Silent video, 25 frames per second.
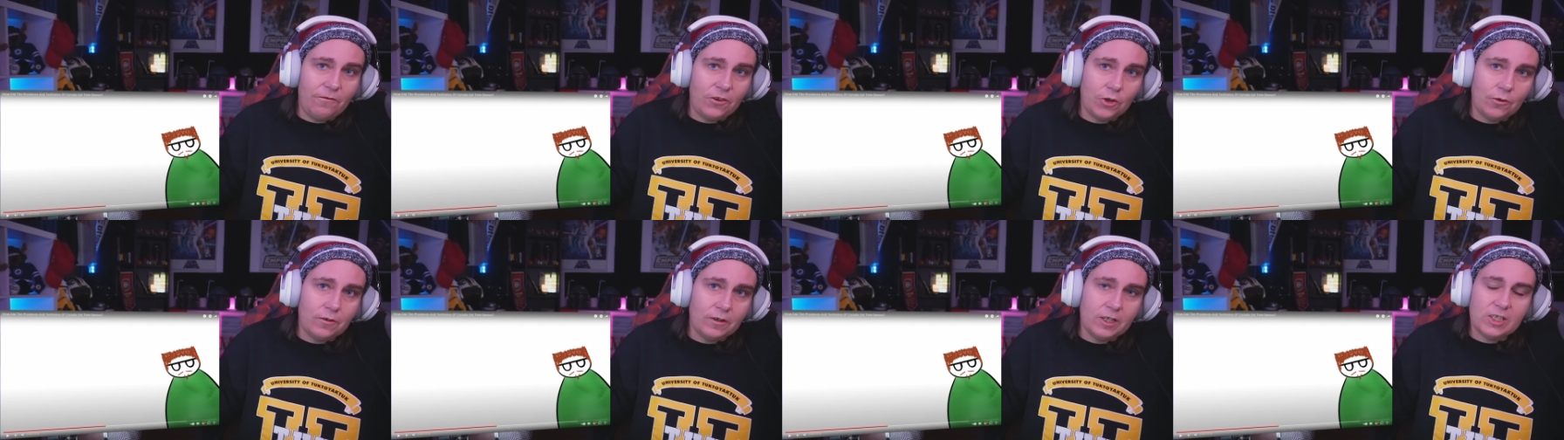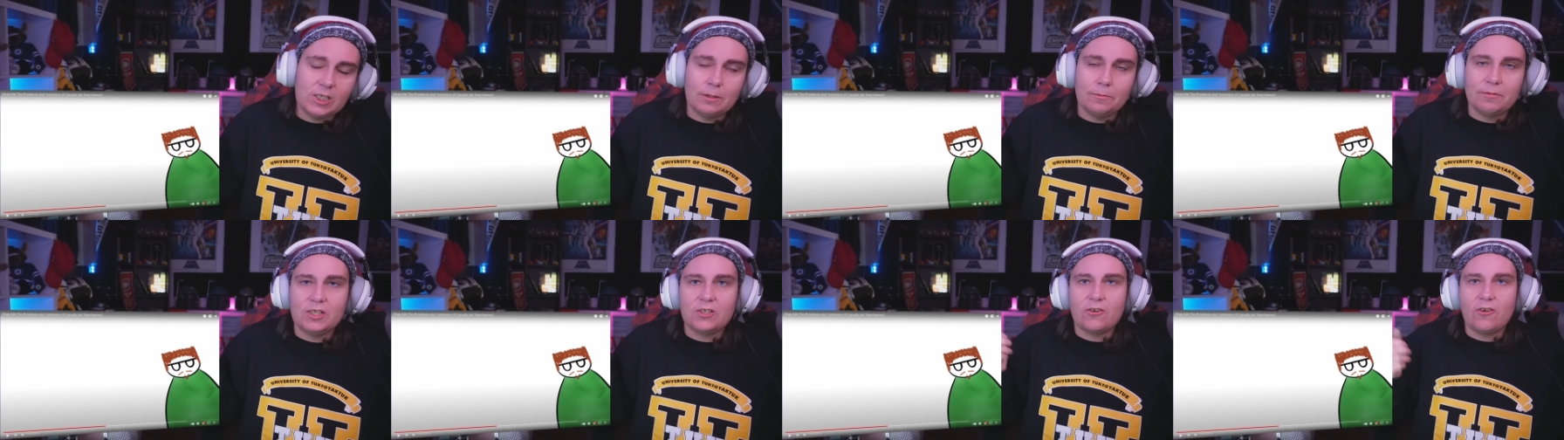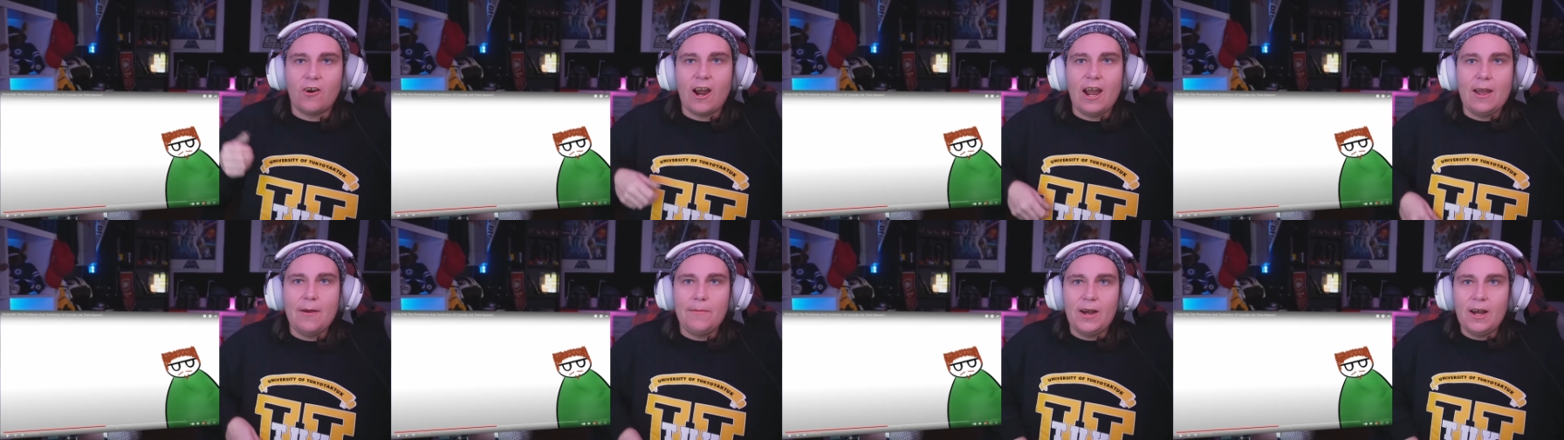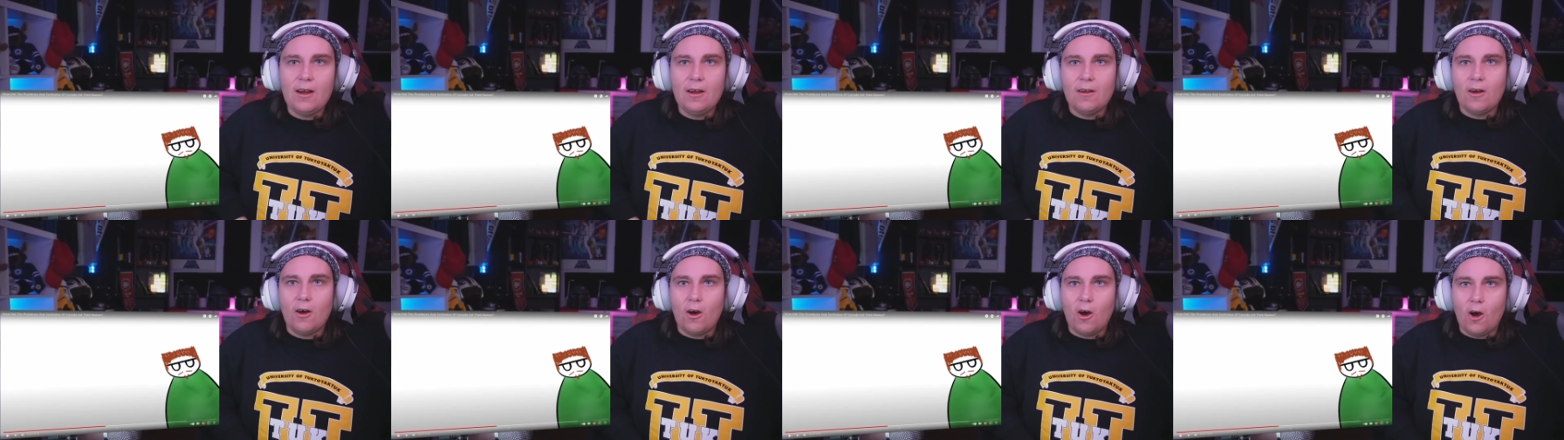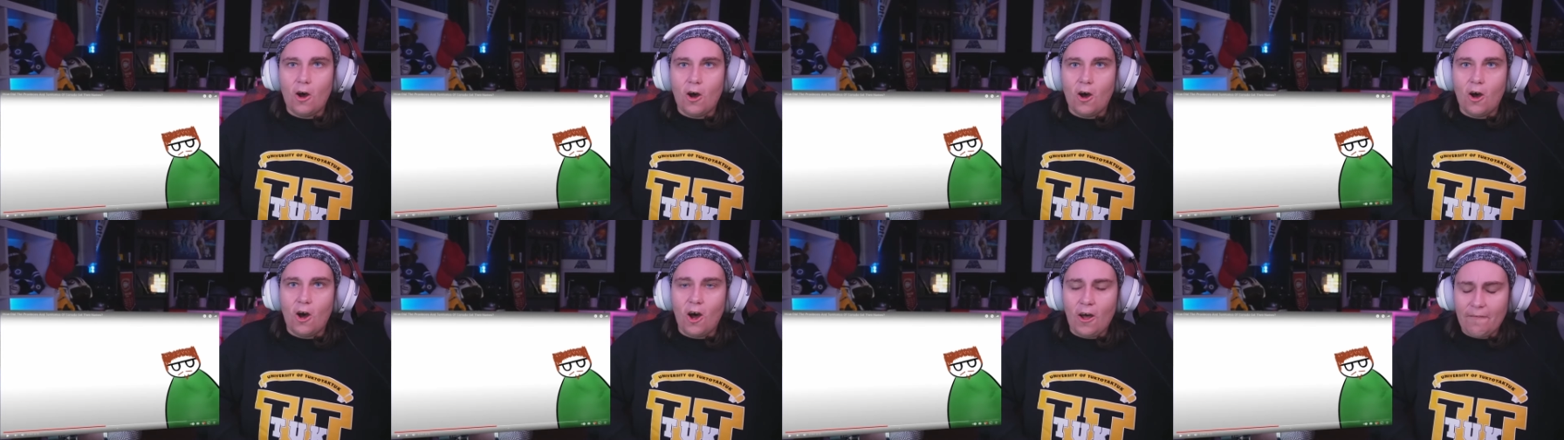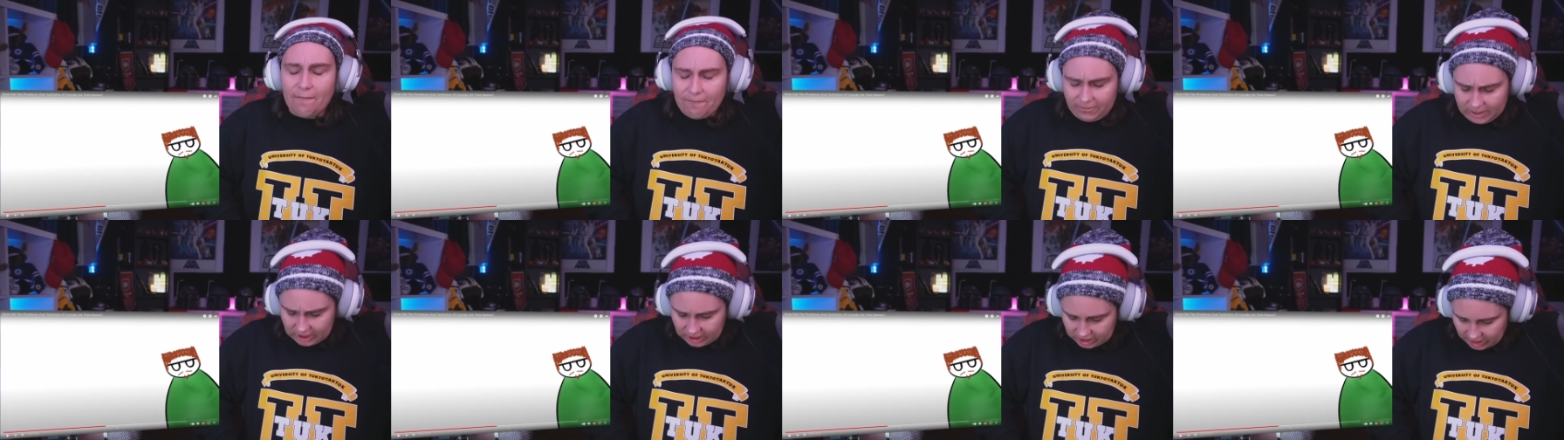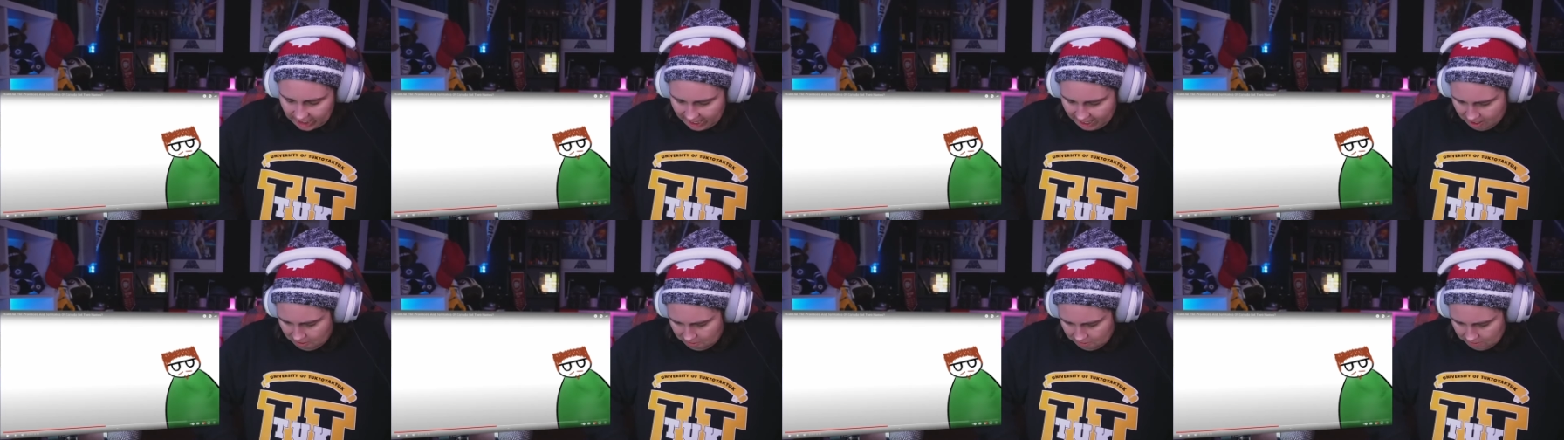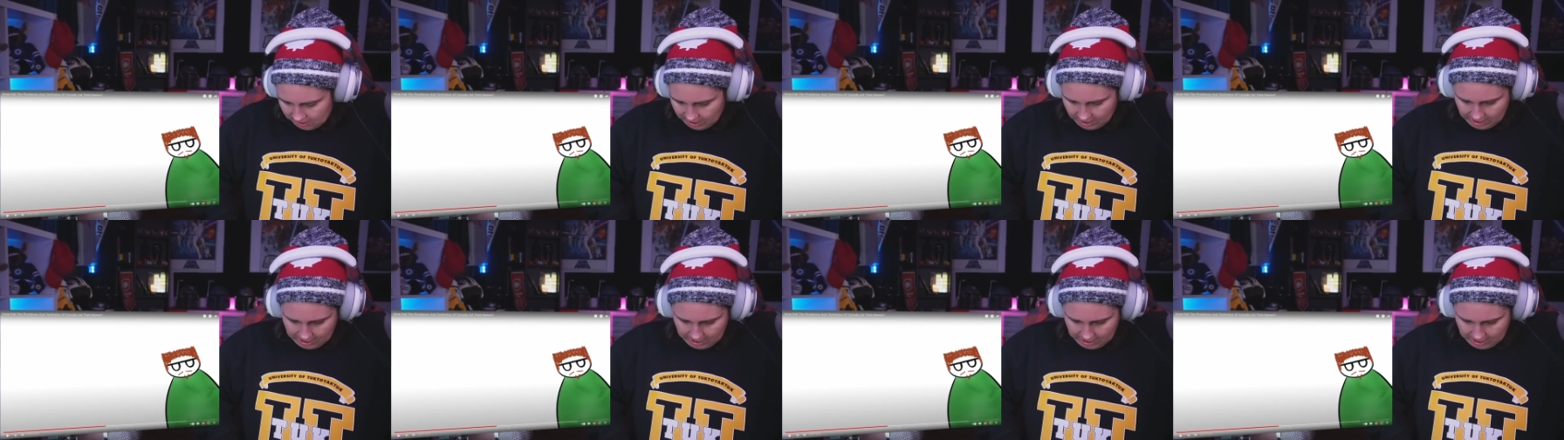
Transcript: viewer, subscriber on the channel.